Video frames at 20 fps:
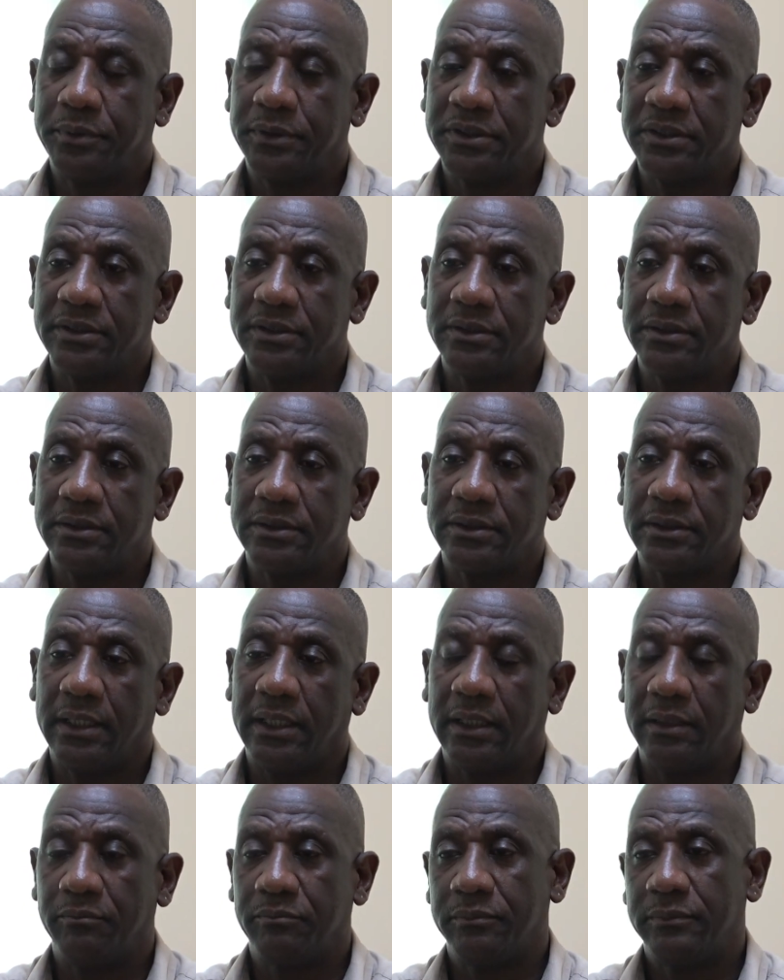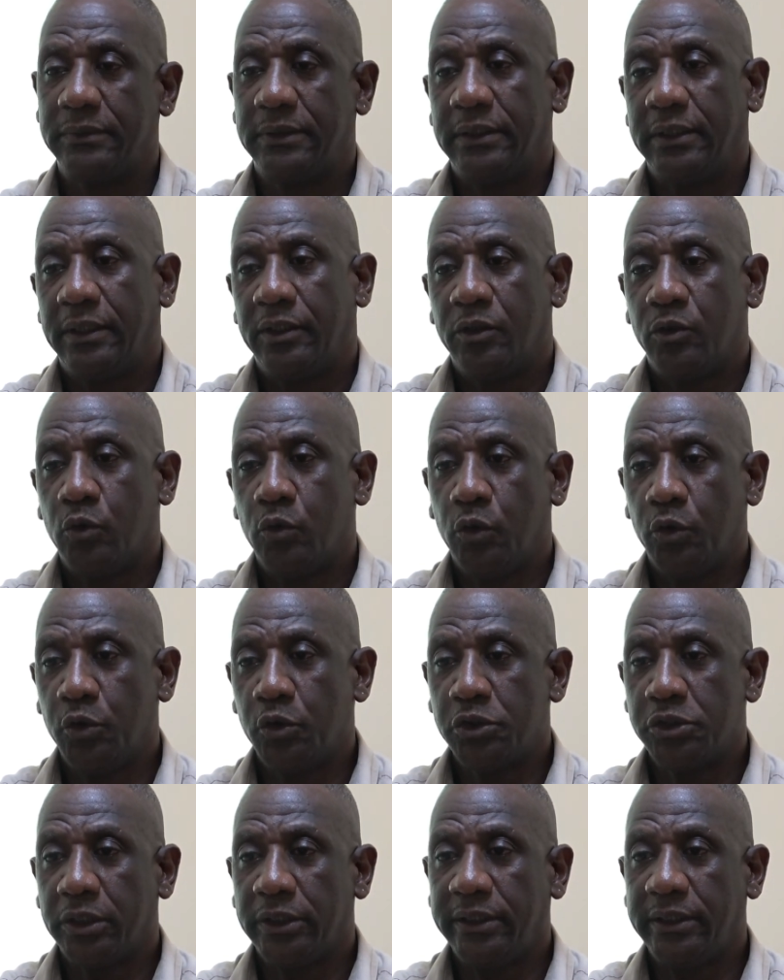persons who
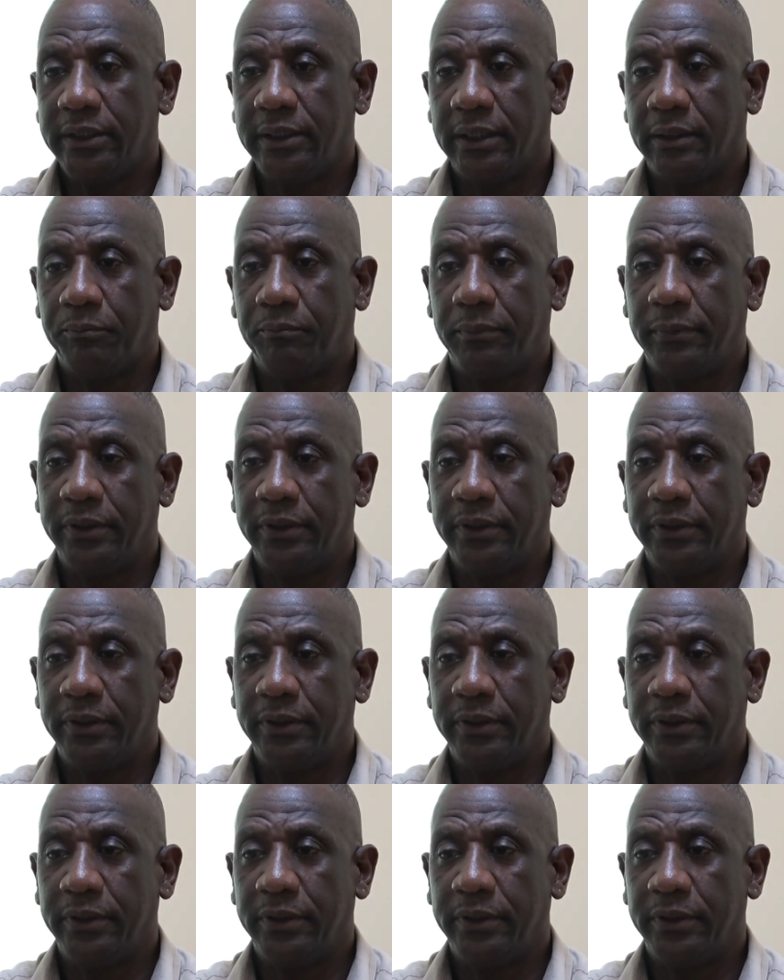usually